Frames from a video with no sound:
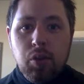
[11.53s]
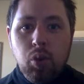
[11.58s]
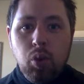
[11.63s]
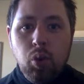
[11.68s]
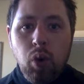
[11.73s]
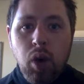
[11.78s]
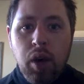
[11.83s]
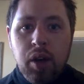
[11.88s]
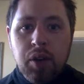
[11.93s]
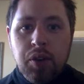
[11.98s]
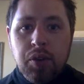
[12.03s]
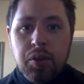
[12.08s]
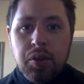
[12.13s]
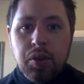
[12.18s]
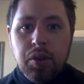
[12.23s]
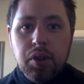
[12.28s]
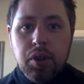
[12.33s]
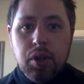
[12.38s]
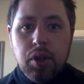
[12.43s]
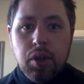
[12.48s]
walking
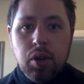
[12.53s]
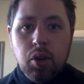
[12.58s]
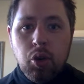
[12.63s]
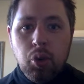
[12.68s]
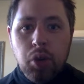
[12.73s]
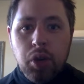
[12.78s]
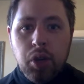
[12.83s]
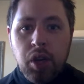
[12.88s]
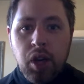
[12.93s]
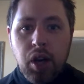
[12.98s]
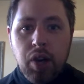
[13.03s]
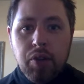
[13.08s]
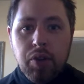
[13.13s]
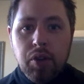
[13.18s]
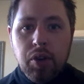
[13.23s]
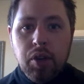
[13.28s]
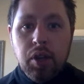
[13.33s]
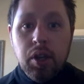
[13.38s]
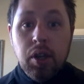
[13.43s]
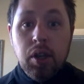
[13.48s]
through your
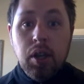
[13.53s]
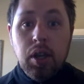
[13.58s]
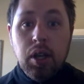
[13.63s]
recovery